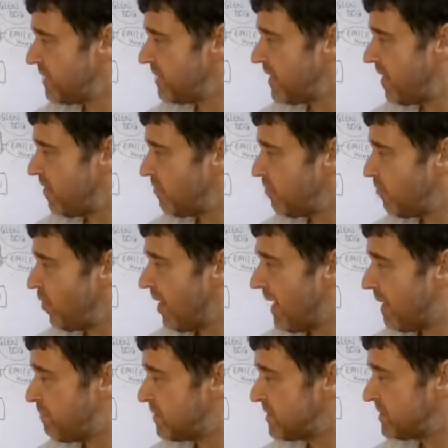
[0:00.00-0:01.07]
So what
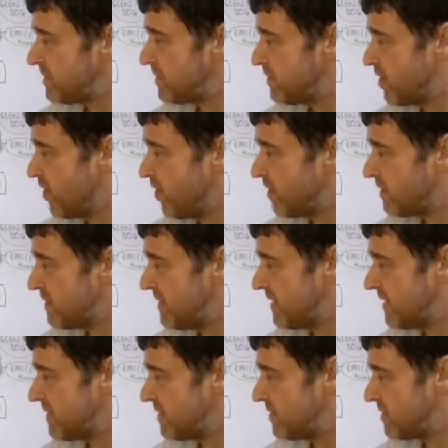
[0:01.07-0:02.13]
happens? The dog
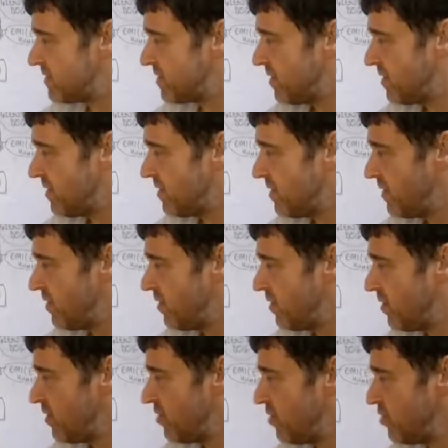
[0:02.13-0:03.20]
didn't
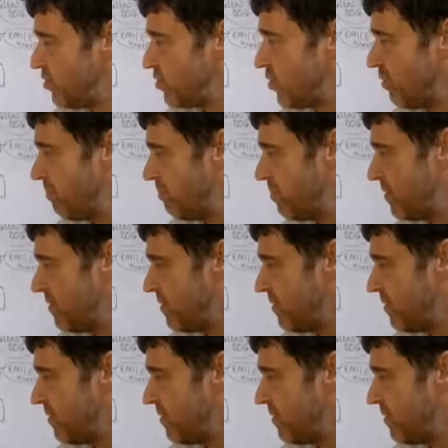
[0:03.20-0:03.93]
jump.